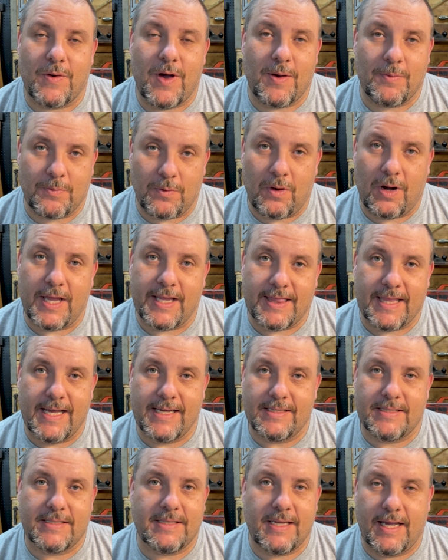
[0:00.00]
I'm gonna let
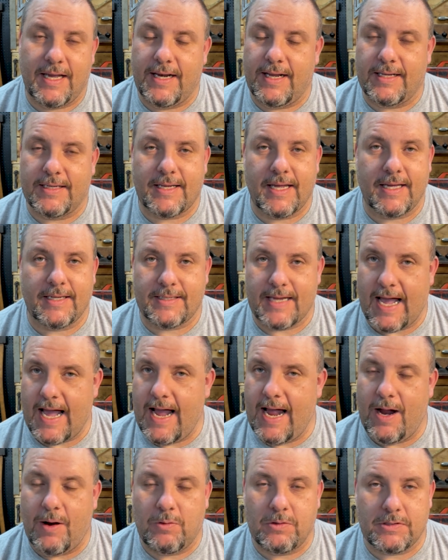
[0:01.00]
that sit. It takes
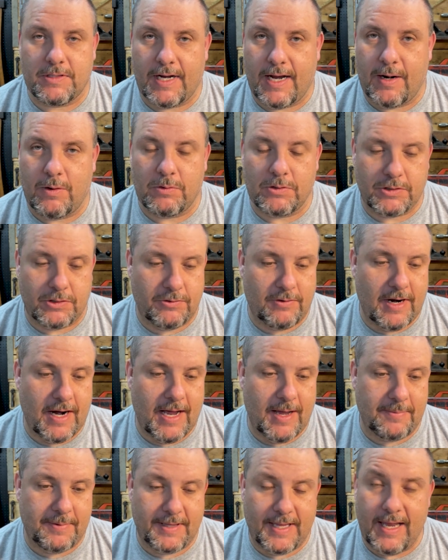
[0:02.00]
hours and hours to
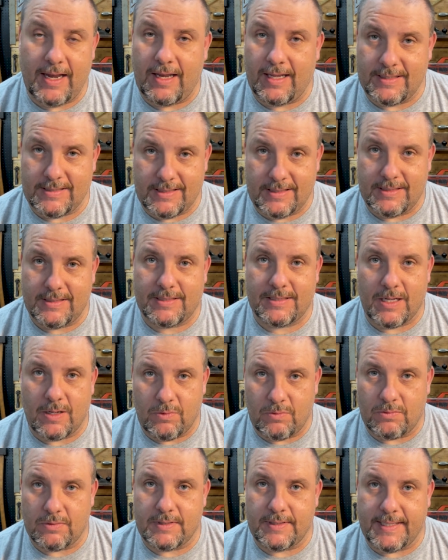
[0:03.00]
dry, but that lets it
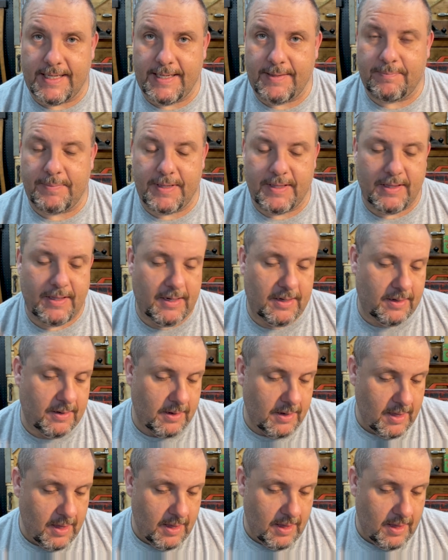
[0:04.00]
soak deep in there.